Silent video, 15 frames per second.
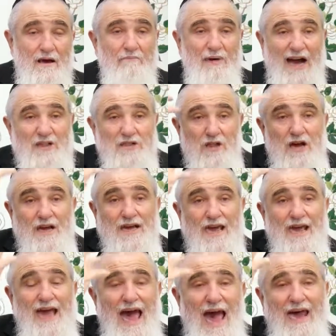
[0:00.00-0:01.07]
By
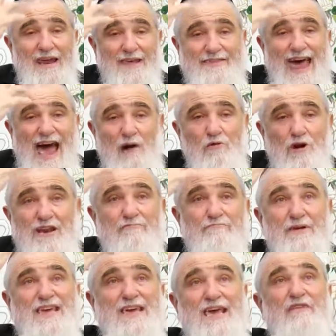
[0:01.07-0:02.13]
looking at it, that would have
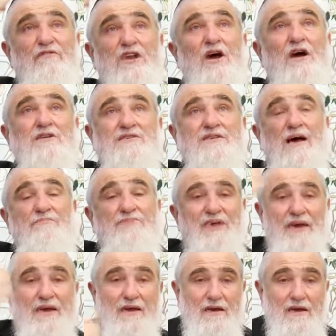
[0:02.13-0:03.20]
been giving her
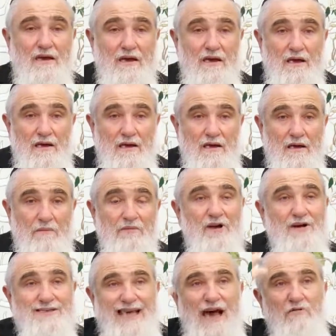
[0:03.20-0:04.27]
something
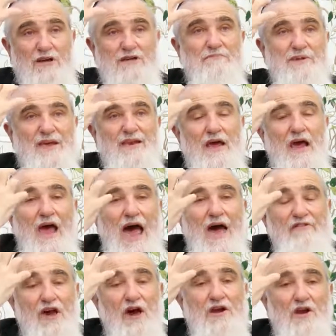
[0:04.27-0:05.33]
because that would have been
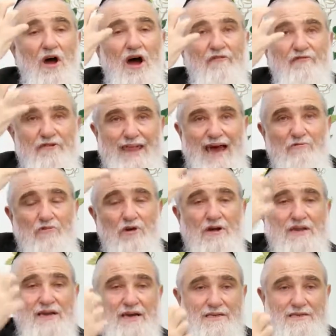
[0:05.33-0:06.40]
having hanar from that
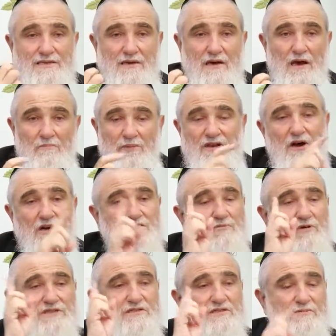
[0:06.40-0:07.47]
roofness. But no, she
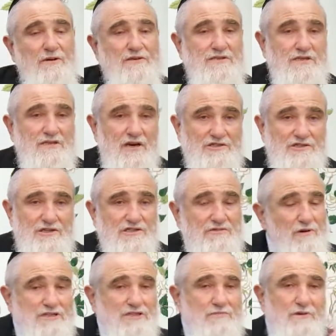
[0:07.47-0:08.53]
wasn't supposed to touch it. She
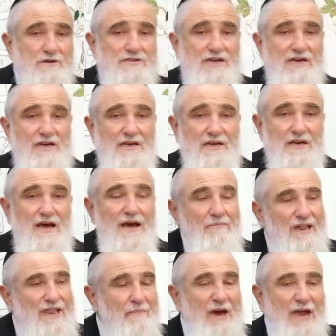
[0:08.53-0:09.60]
wasn't supposed to eat it.
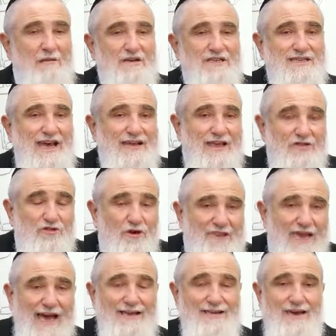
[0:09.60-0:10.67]
But they made a mistake. They thought
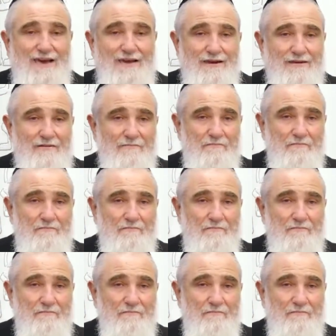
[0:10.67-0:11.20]
they had to eat it.